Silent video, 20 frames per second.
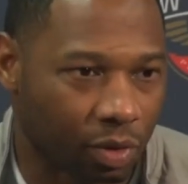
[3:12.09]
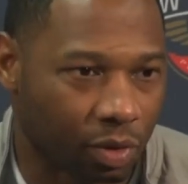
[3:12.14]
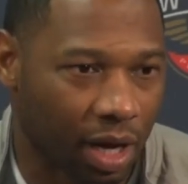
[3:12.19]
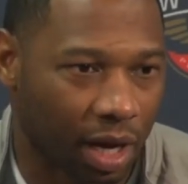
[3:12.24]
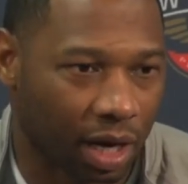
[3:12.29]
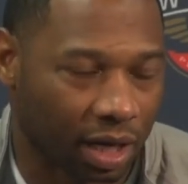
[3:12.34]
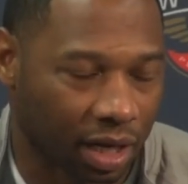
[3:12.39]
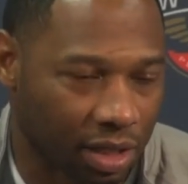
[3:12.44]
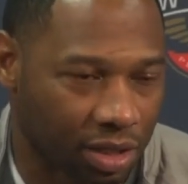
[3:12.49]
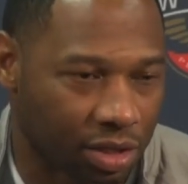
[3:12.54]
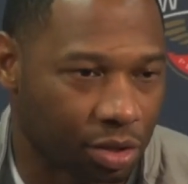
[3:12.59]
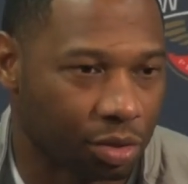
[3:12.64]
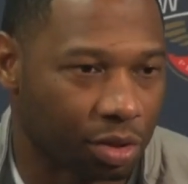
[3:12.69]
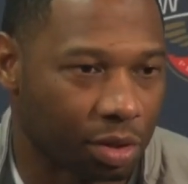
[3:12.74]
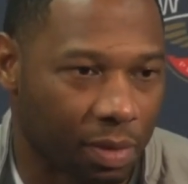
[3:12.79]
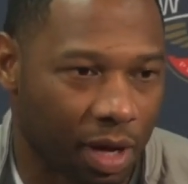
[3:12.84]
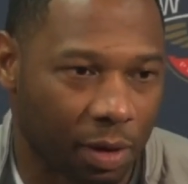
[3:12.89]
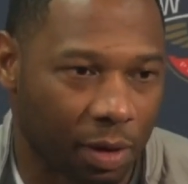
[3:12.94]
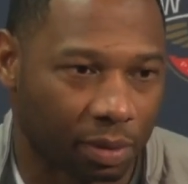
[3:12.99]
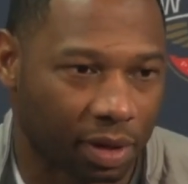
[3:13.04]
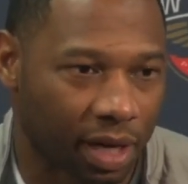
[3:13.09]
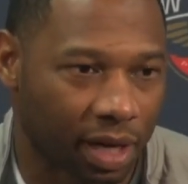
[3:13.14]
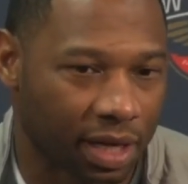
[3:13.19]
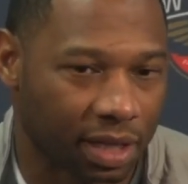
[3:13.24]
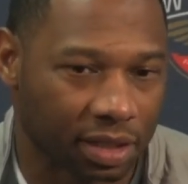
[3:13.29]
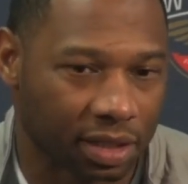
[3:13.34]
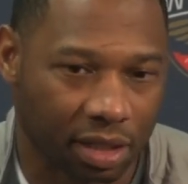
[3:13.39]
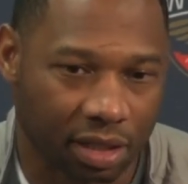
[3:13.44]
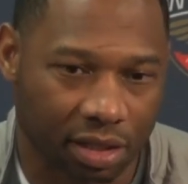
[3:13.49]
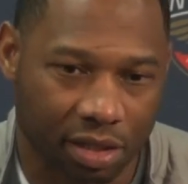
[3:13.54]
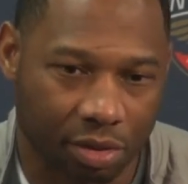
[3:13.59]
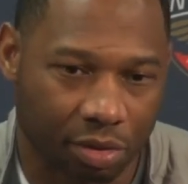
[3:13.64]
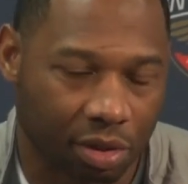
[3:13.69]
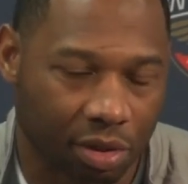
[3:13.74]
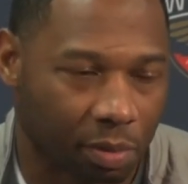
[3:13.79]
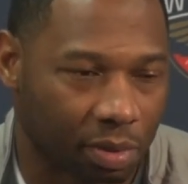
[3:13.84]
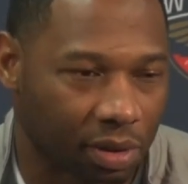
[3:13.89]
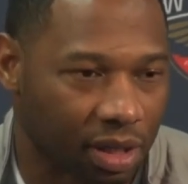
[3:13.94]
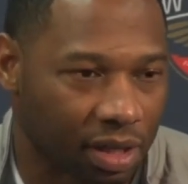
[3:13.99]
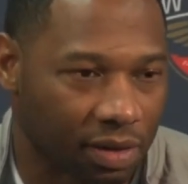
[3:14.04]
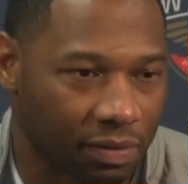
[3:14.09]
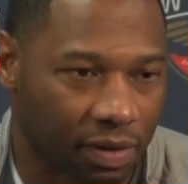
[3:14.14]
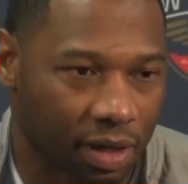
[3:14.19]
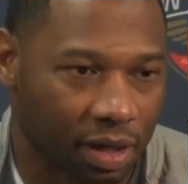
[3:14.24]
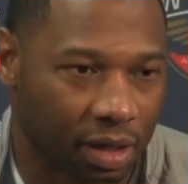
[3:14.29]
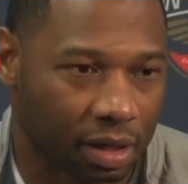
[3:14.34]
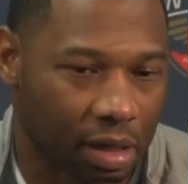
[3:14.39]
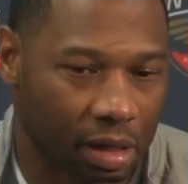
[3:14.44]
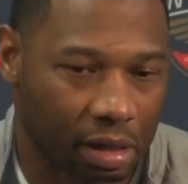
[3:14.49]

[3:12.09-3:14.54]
we got to continue to make plays, continue to believe in it.